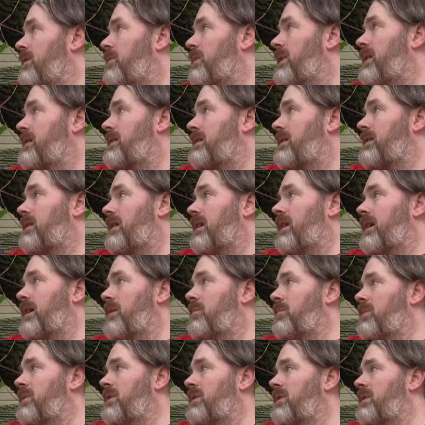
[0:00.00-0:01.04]
we get to
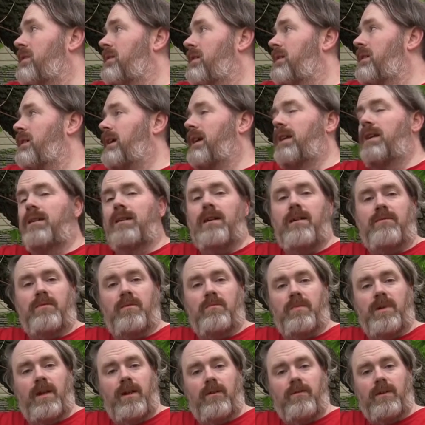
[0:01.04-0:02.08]
climb a ladder
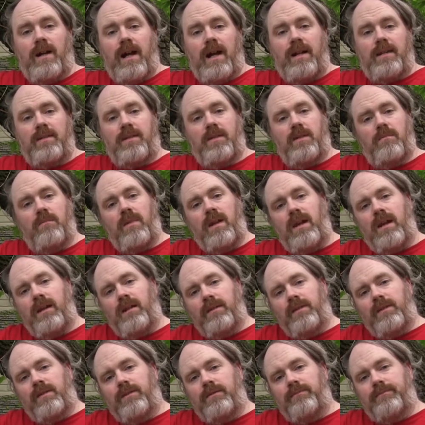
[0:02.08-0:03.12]
after being rats in a
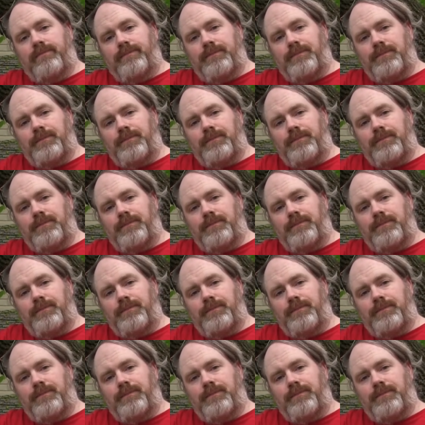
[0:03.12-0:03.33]
maze.